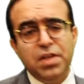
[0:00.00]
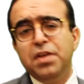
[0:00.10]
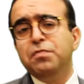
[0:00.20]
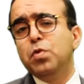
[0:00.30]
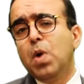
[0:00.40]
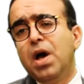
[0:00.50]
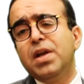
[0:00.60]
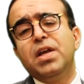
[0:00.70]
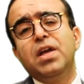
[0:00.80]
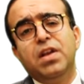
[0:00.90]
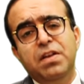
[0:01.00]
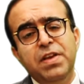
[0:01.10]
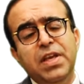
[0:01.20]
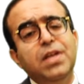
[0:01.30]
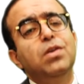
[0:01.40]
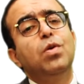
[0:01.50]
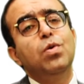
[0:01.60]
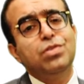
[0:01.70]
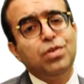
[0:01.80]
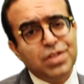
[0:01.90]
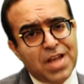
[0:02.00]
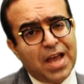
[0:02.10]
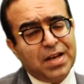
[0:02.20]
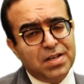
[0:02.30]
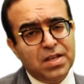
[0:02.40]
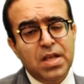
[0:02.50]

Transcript: if you are living in close contact.